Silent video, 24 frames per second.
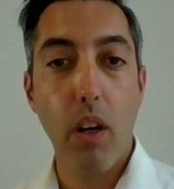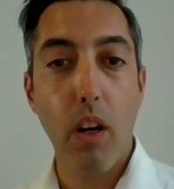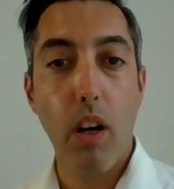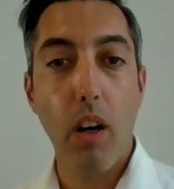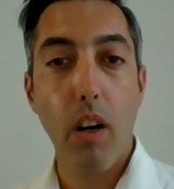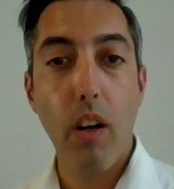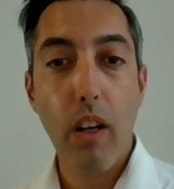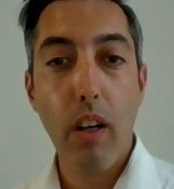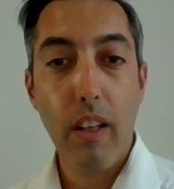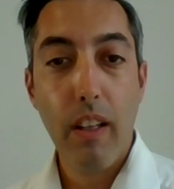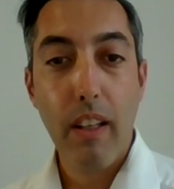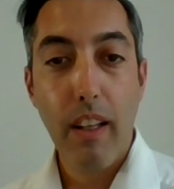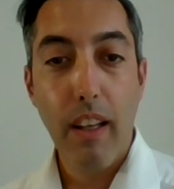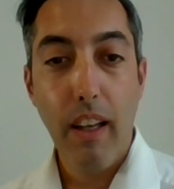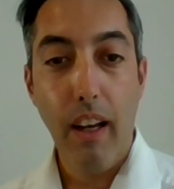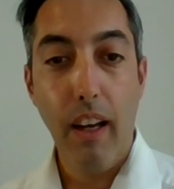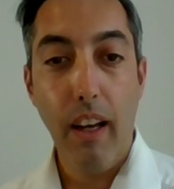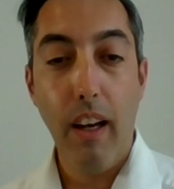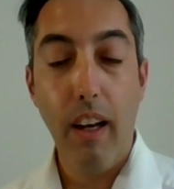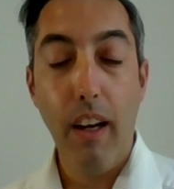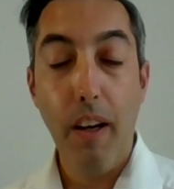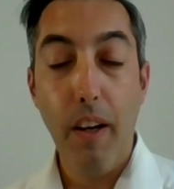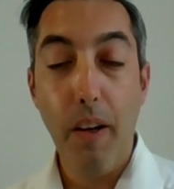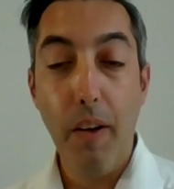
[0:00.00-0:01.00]
Or
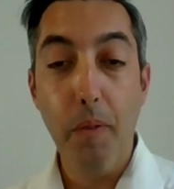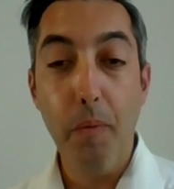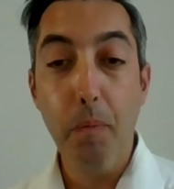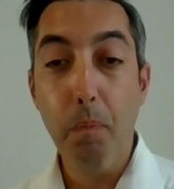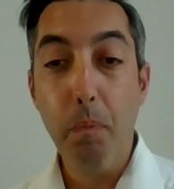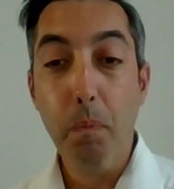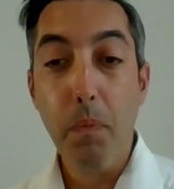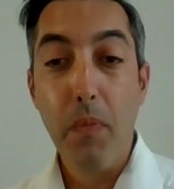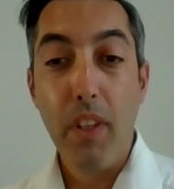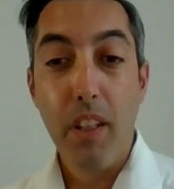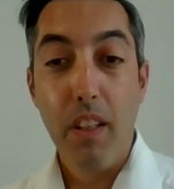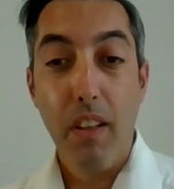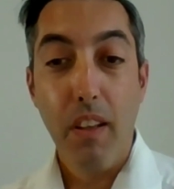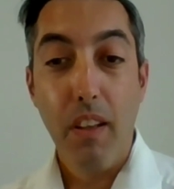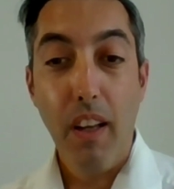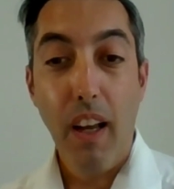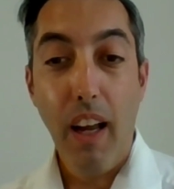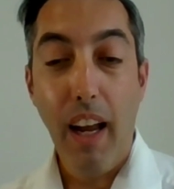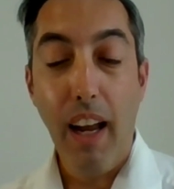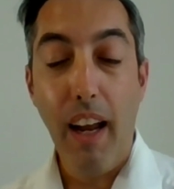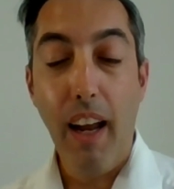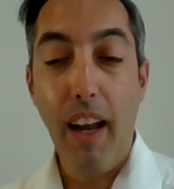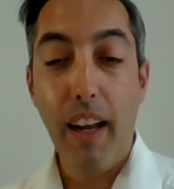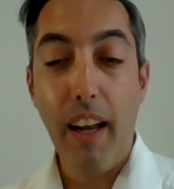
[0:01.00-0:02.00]

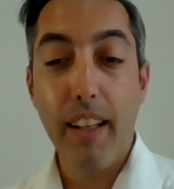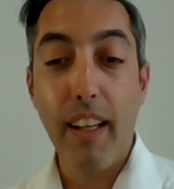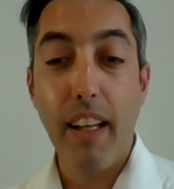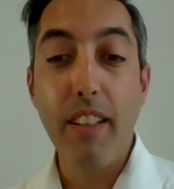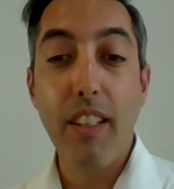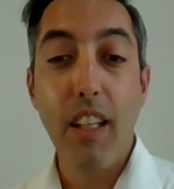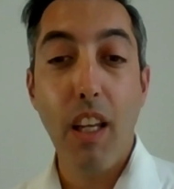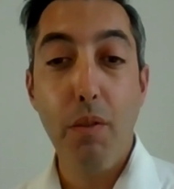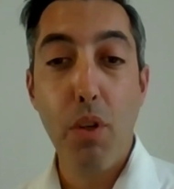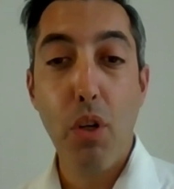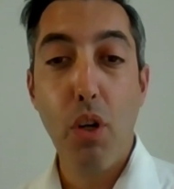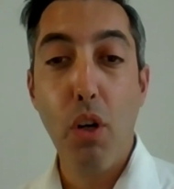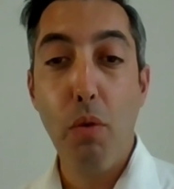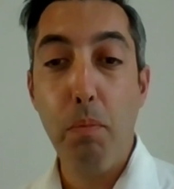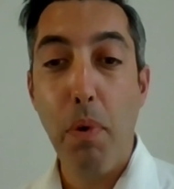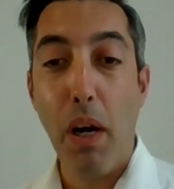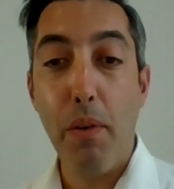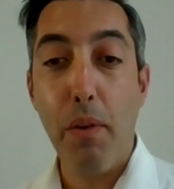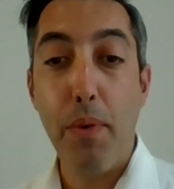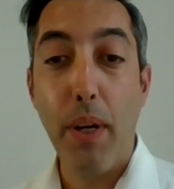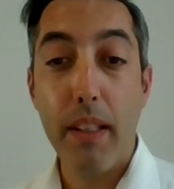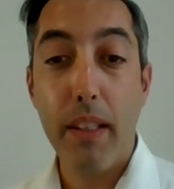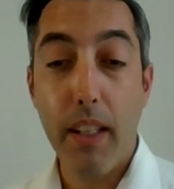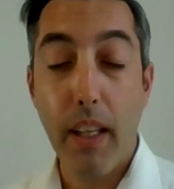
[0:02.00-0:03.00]
I can give you a
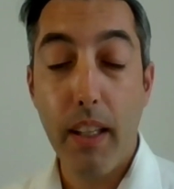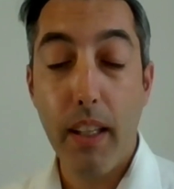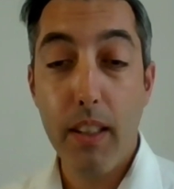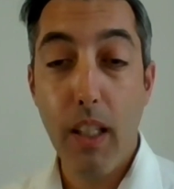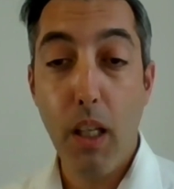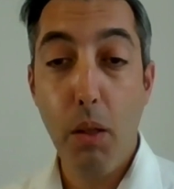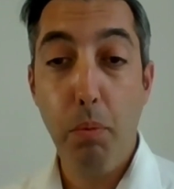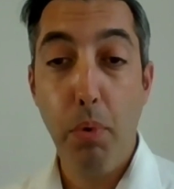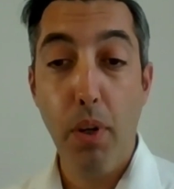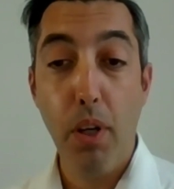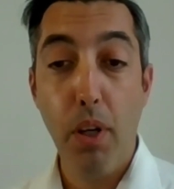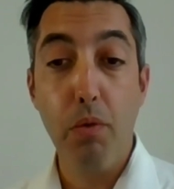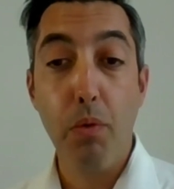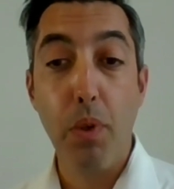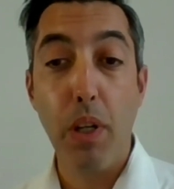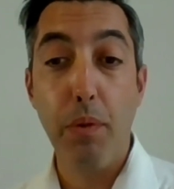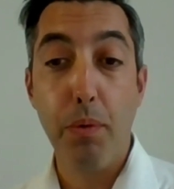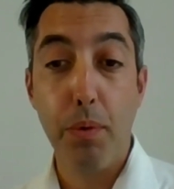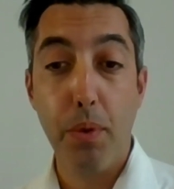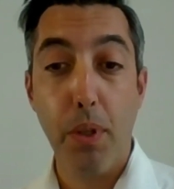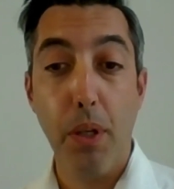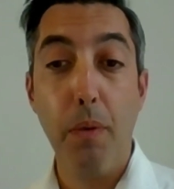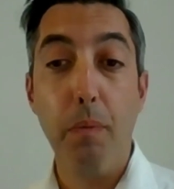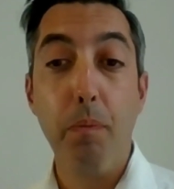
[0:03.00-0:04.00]
perfect example
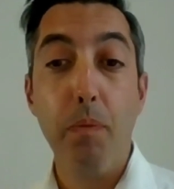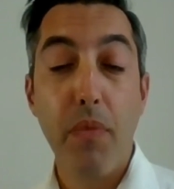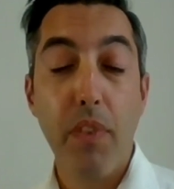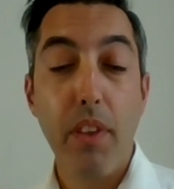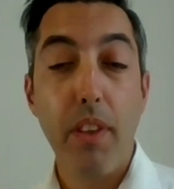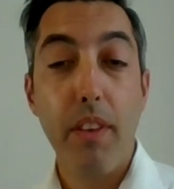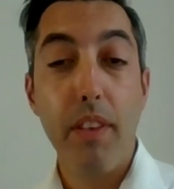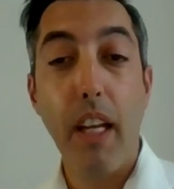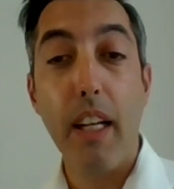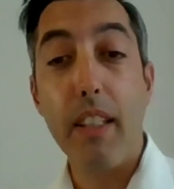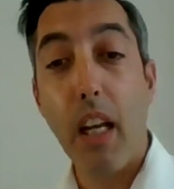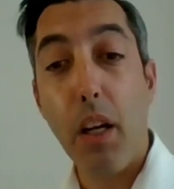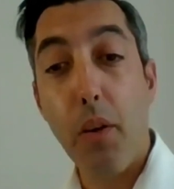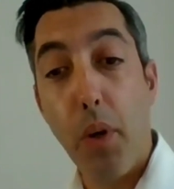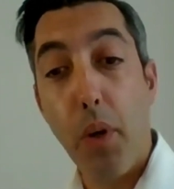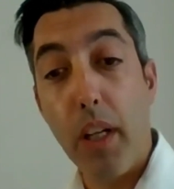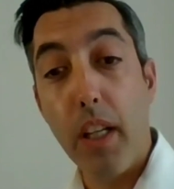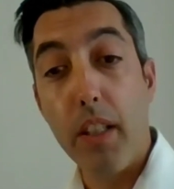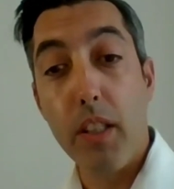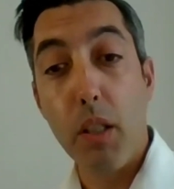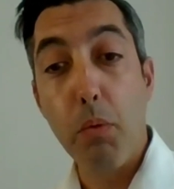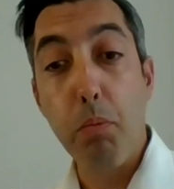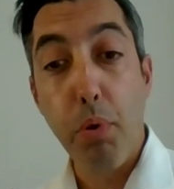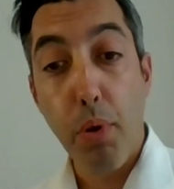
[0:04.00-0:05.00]
with the data
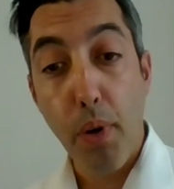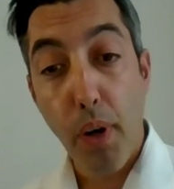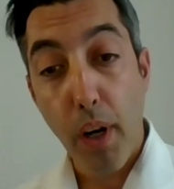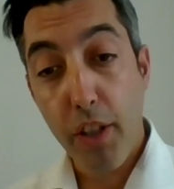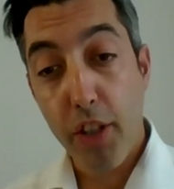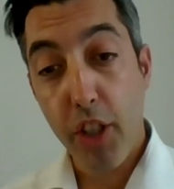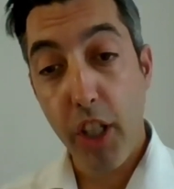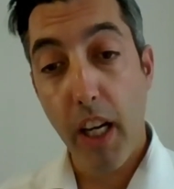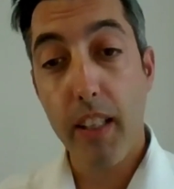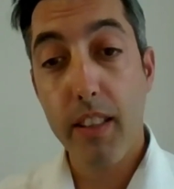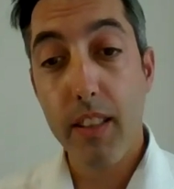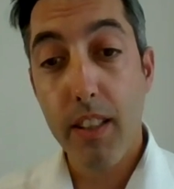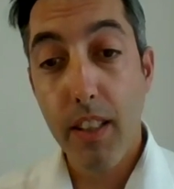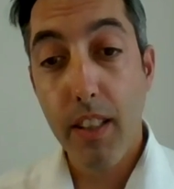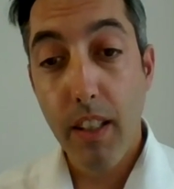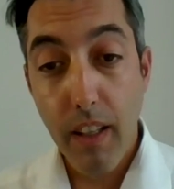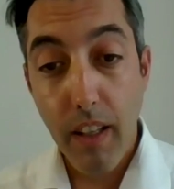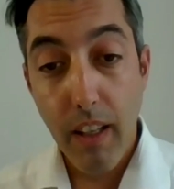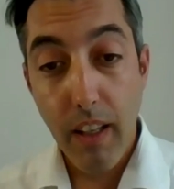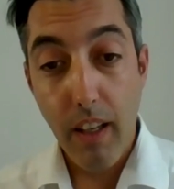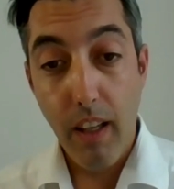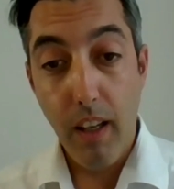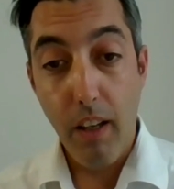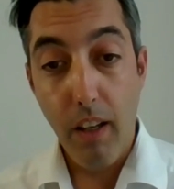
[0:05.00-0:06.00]
quality project
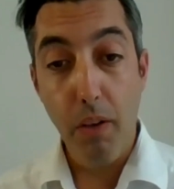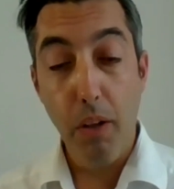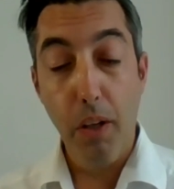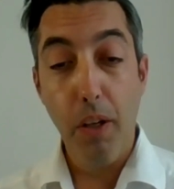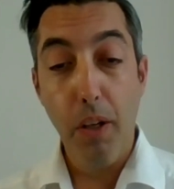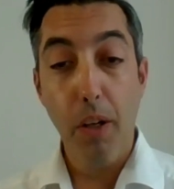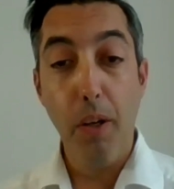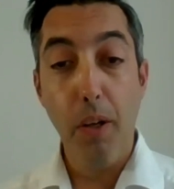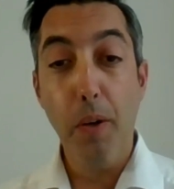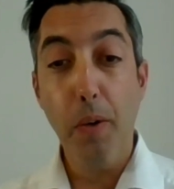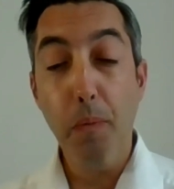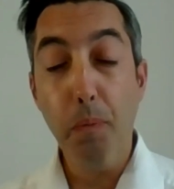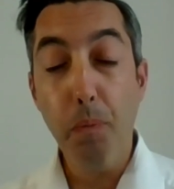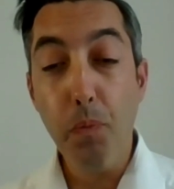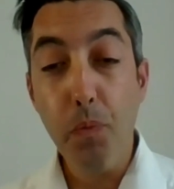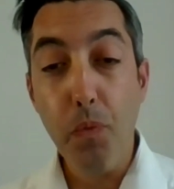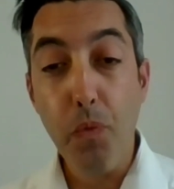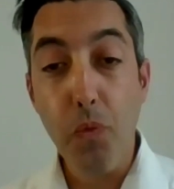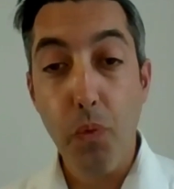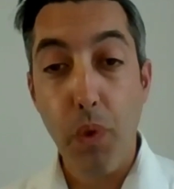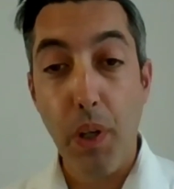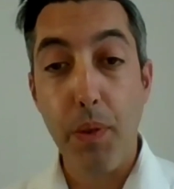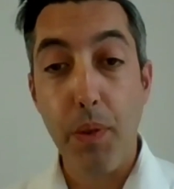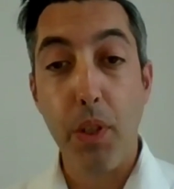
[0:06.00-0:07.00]

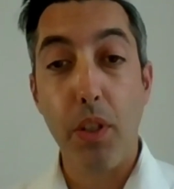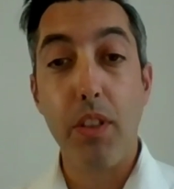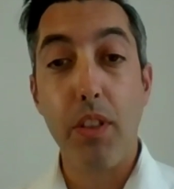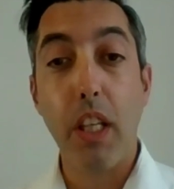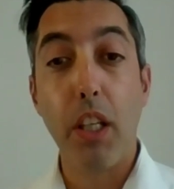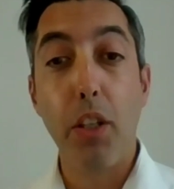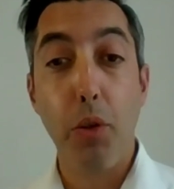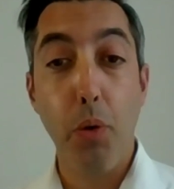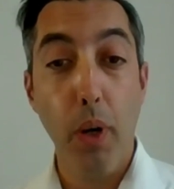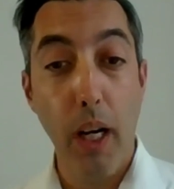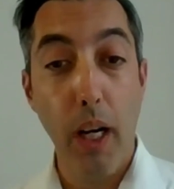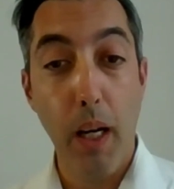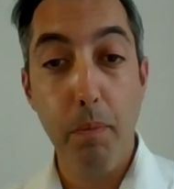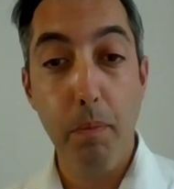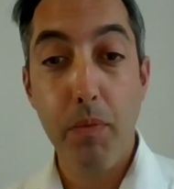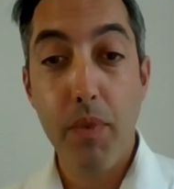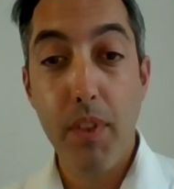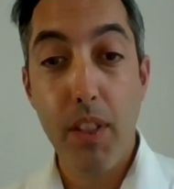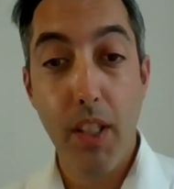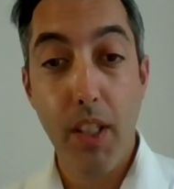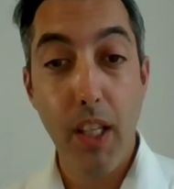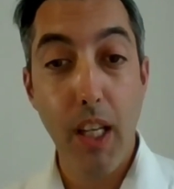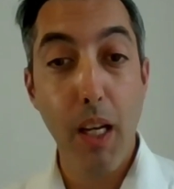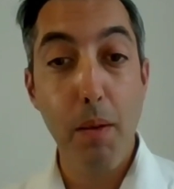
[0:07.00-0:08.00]
with the
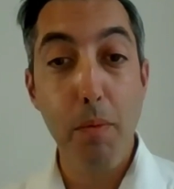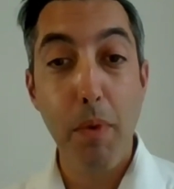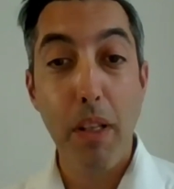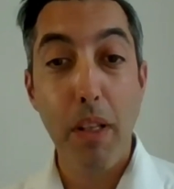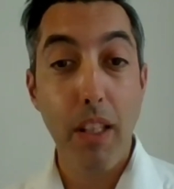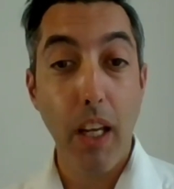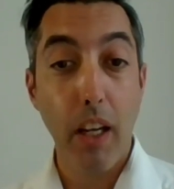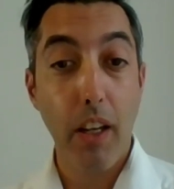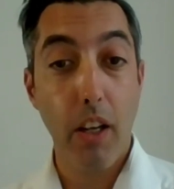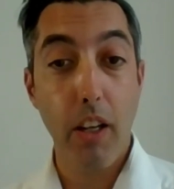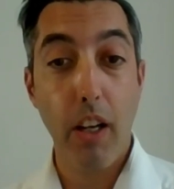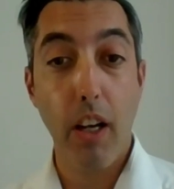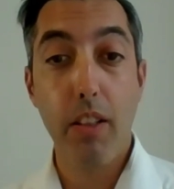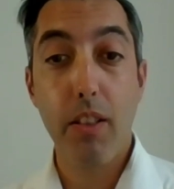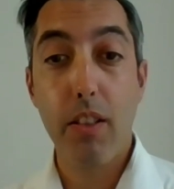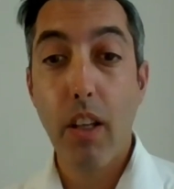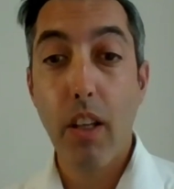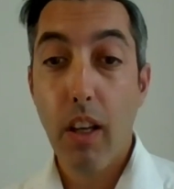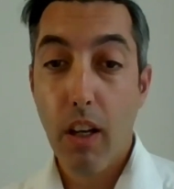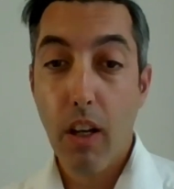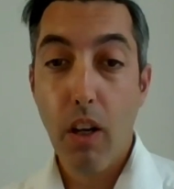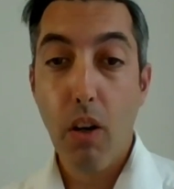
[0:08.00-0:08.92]
DQM team in Tech Alliance.